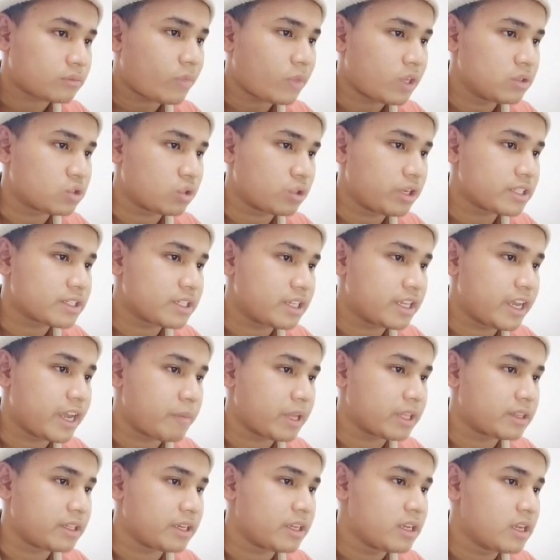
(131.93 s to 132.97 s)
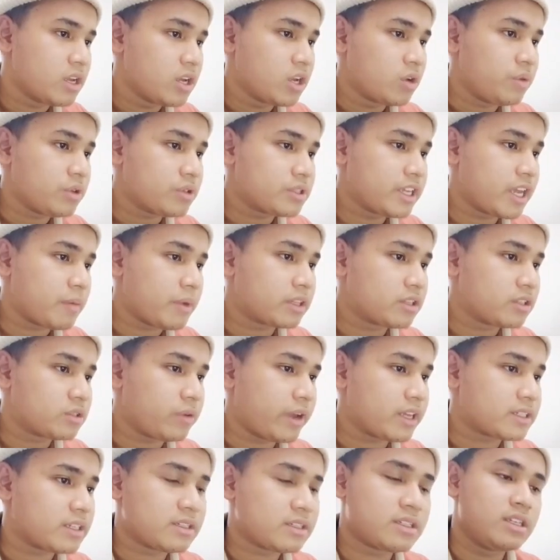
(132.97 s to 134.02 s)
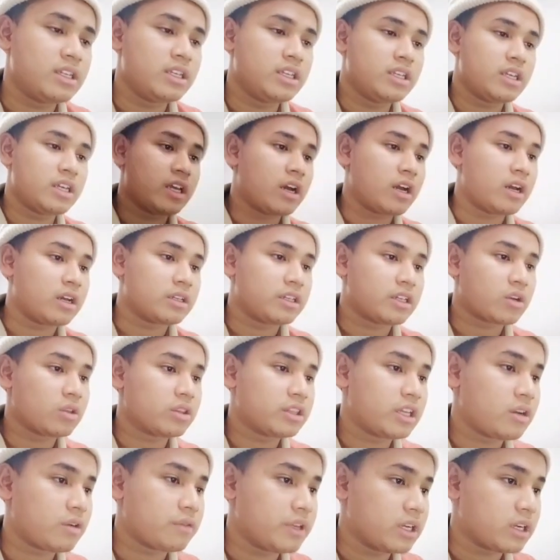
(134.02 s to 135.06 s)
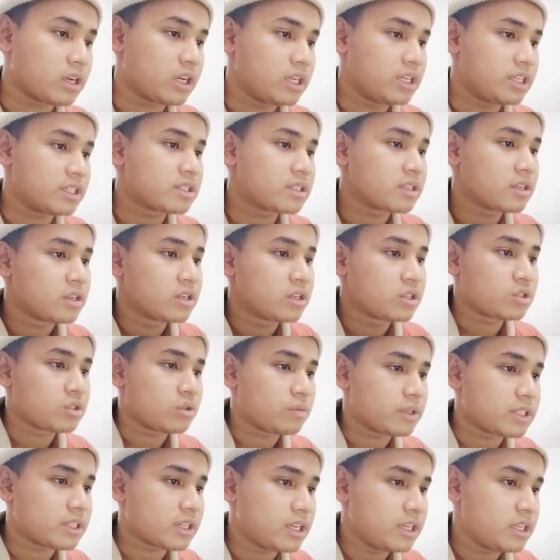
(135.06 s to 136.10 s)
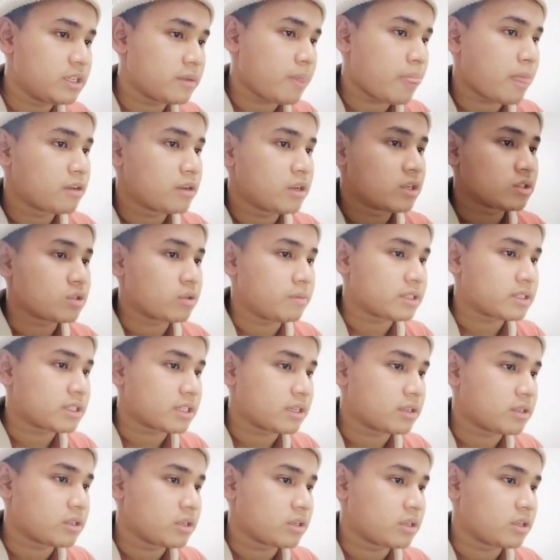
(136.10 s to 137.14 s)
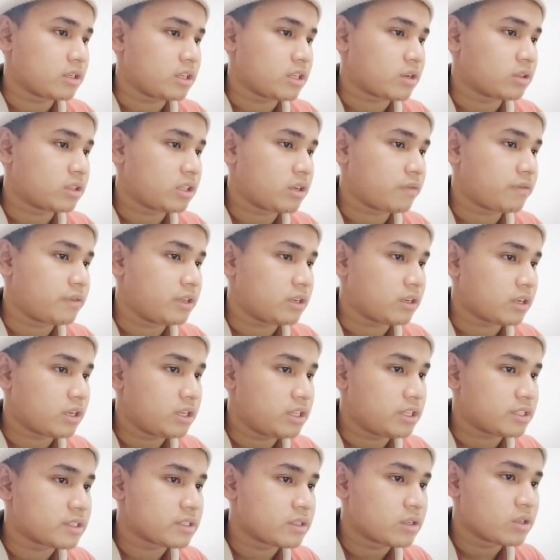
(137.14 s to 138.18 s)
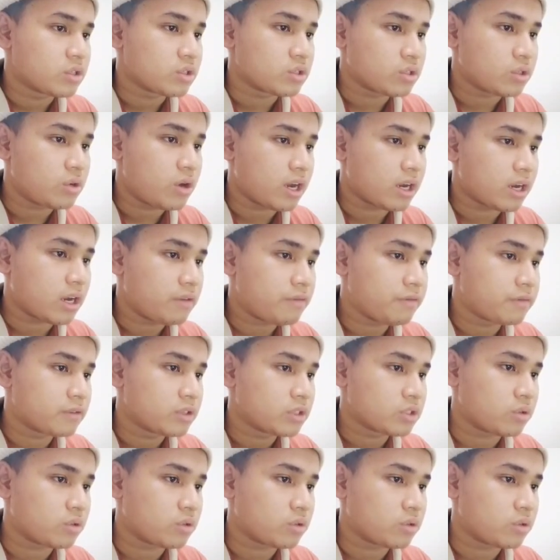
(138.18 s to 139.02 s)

So next, the get method. We use the get method to access the content of the ArrayList. So basically the content of the ArrayList. So rf.